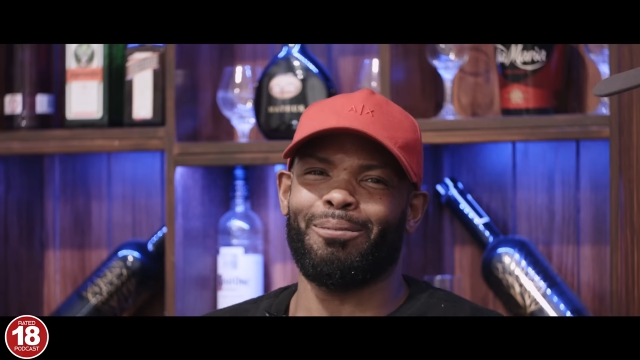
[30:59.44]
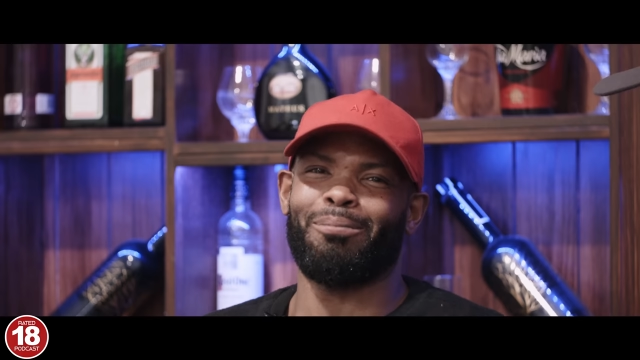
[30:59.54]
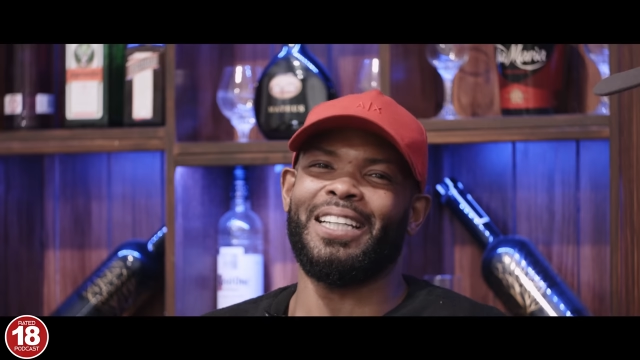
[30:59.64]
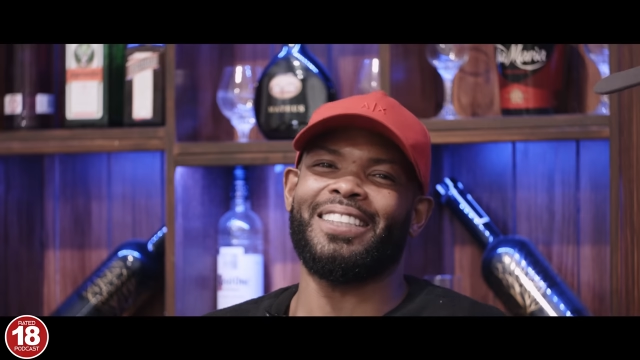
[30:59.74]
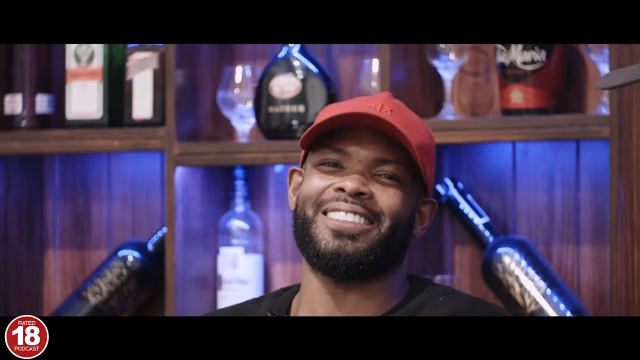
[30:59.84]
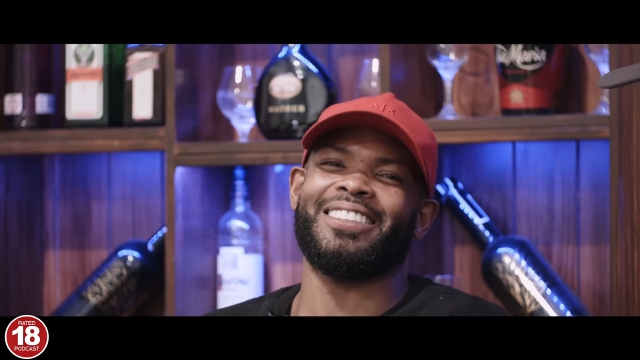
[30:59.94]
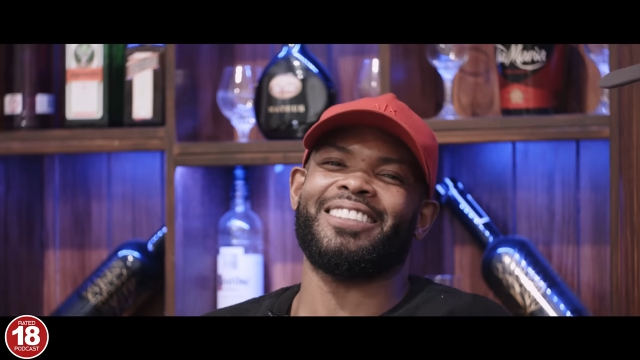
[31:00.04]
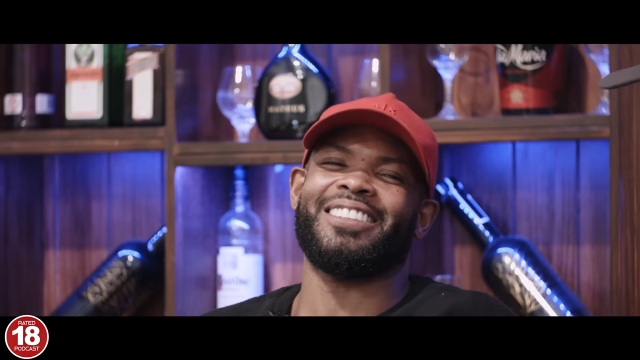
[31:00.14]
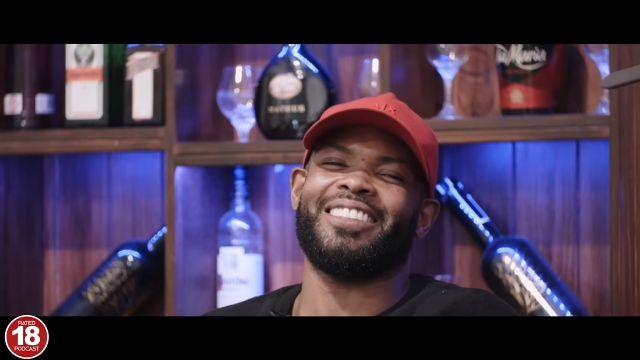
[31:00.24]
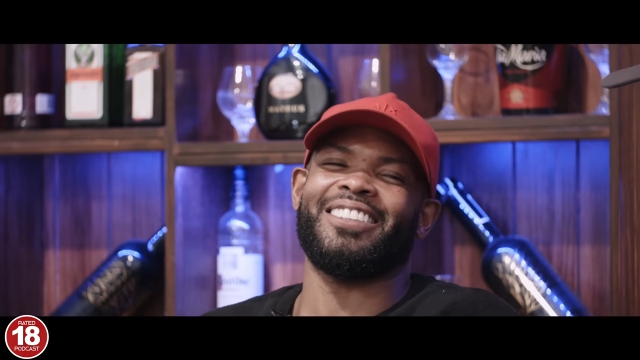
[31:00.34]
Man, that's the
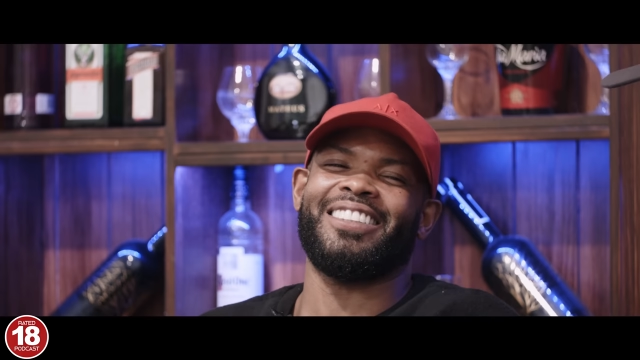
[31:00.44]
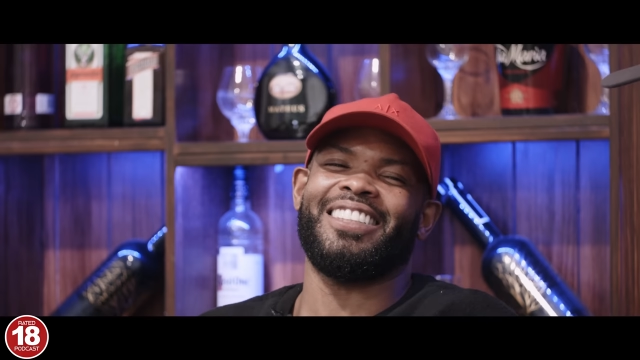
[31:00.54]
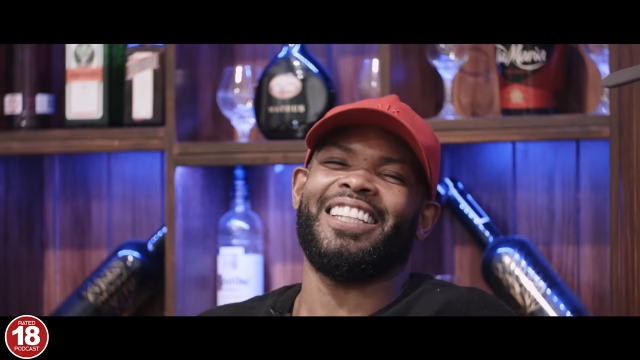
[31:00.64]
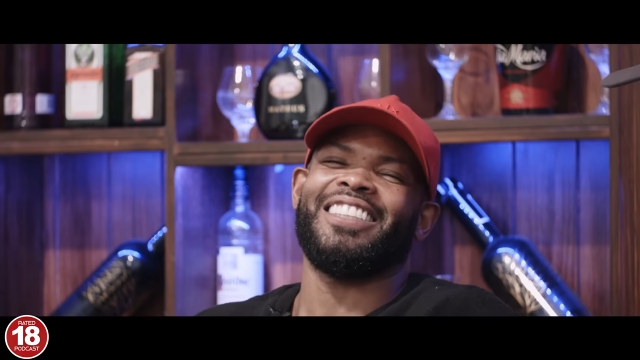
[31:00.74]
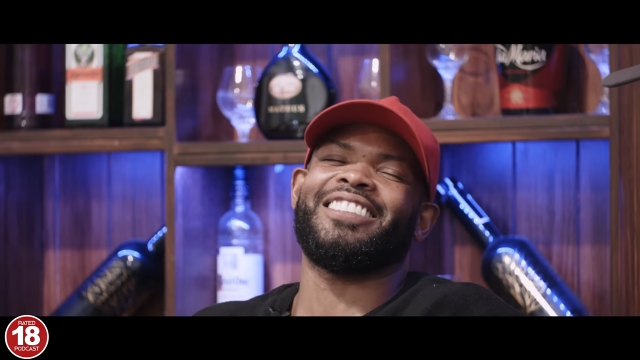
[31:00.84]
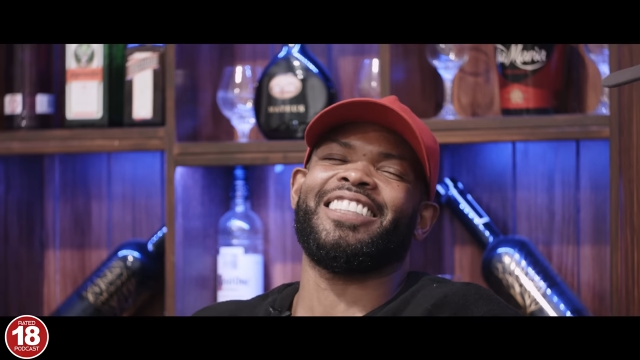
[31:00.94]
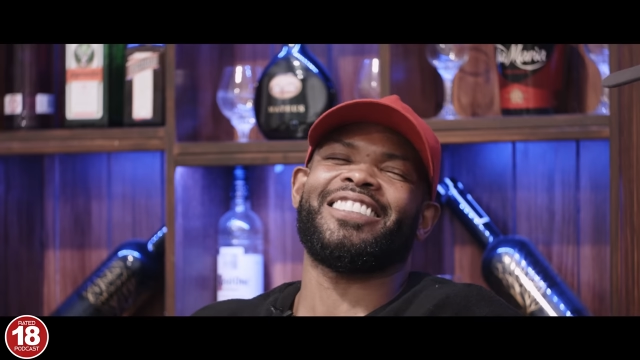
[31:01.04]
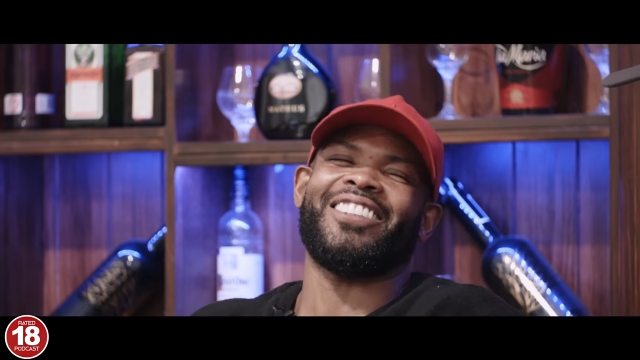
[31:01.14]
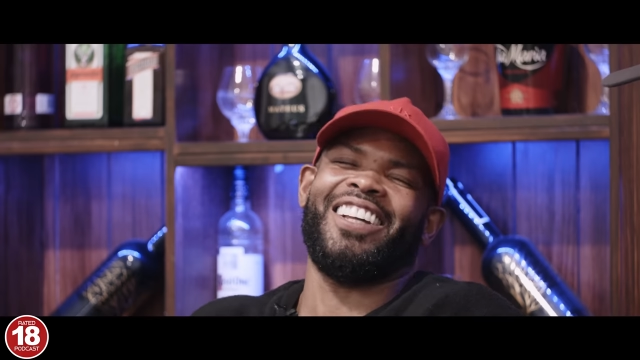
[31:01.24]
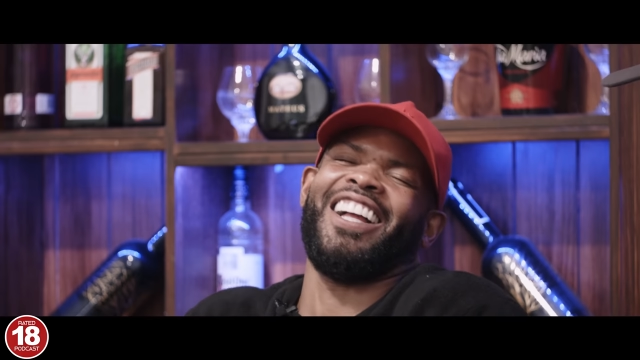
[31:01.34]

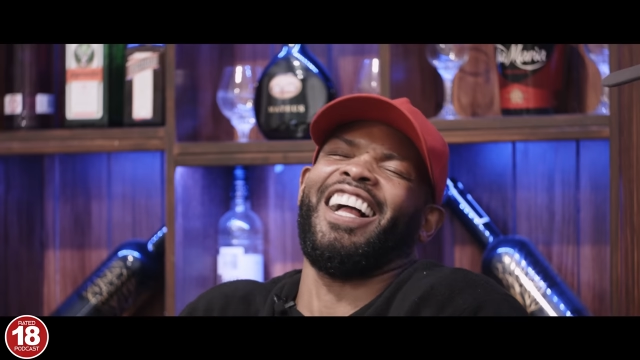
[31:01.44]
scissor.